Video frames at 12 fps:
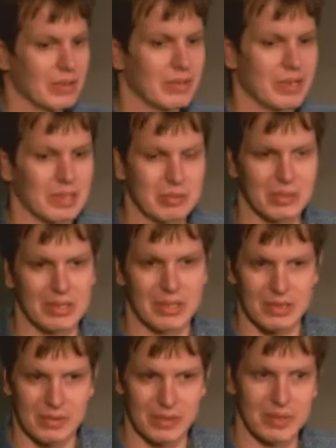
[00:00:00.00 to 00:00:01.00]
available
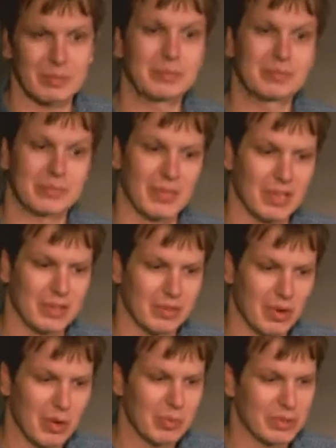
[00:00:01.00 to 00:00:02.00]
in the
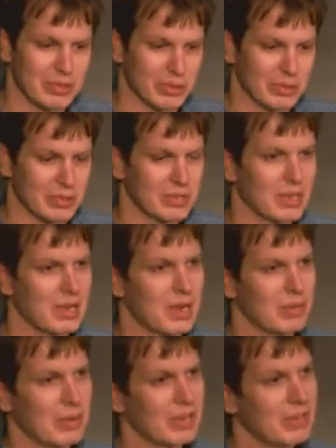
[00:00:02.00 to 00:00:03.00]
open source.
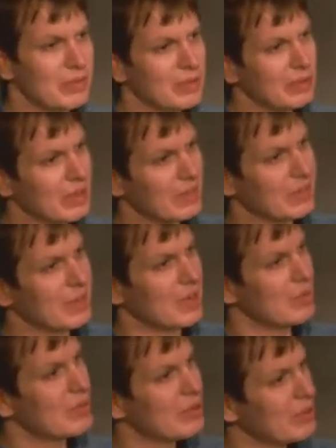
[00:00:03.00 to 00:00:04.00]
Well, if you look at the
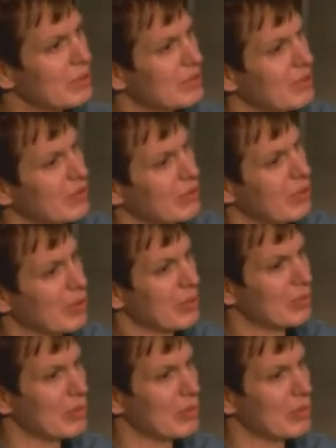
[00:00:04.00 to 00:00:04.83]
community for